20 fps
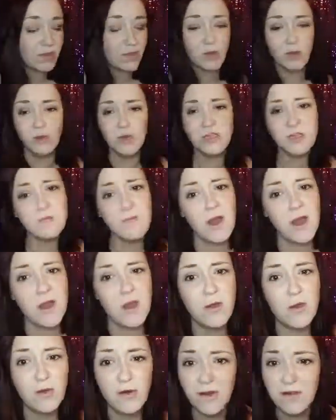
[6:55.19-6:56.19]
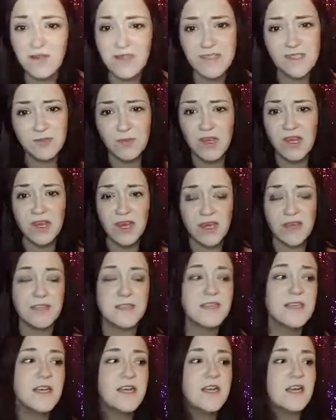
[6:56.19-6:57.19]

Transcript: or tomorrow or this weekend,